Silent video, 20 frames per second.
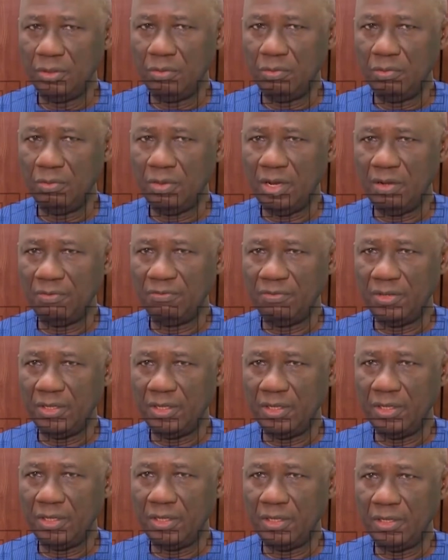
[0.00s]
We have
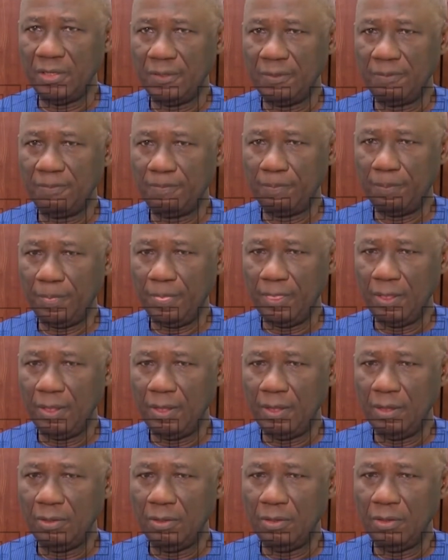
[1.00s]

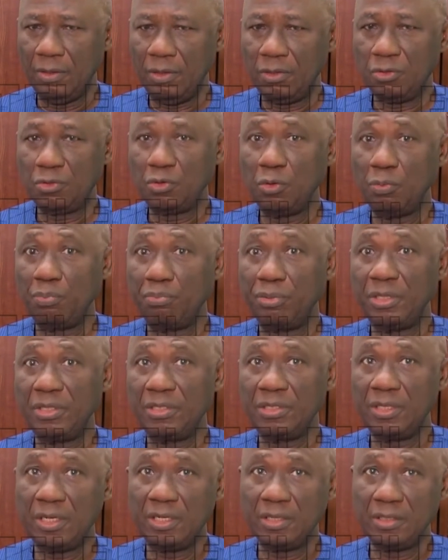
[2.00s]
also
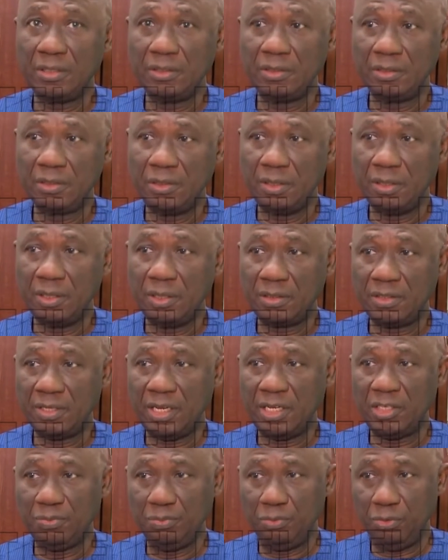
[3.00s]
printed
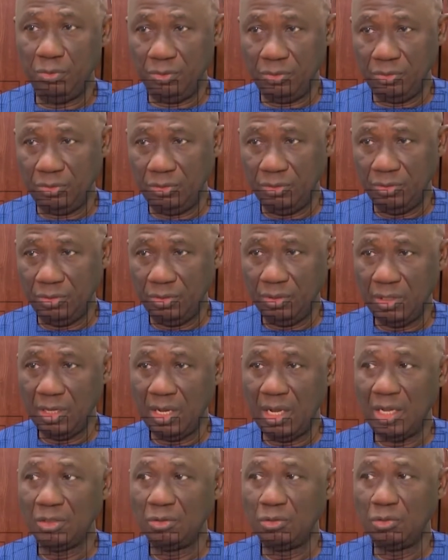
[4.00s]
exercise books
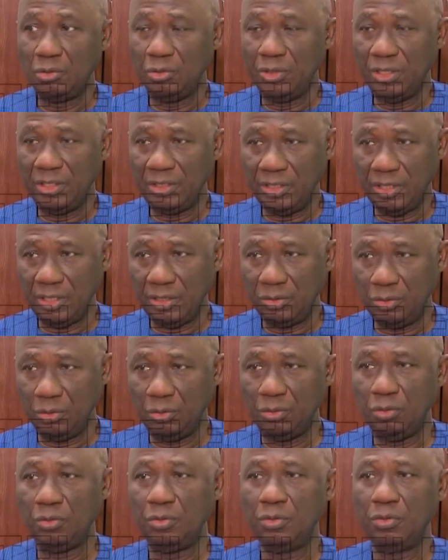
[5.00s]
and donated
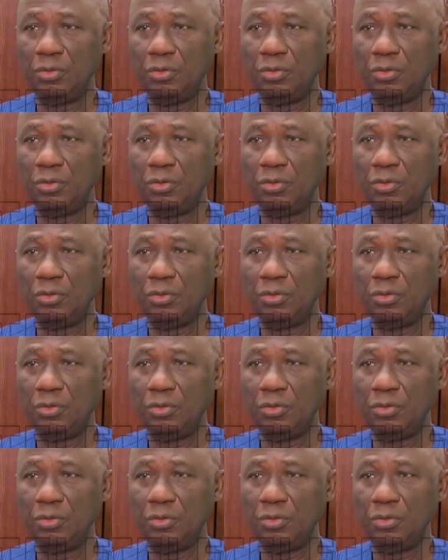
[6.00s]
to